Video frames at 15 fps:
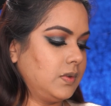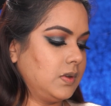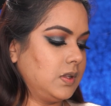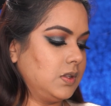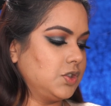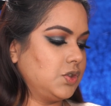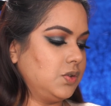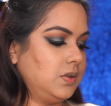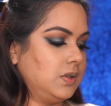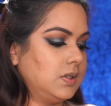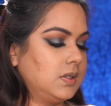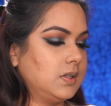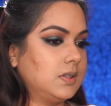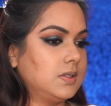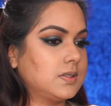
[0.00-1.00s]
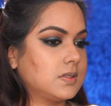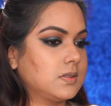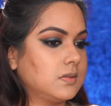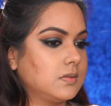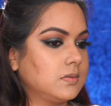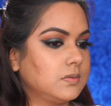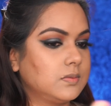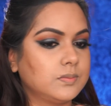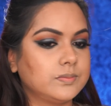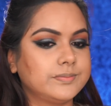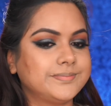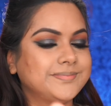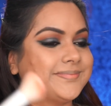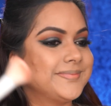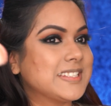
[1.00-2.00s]
I'll show you guys.
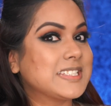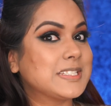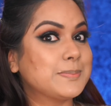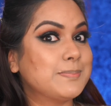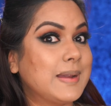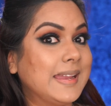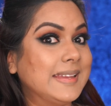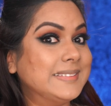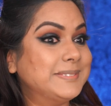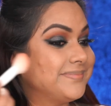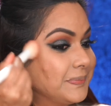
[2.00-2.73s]
Smile.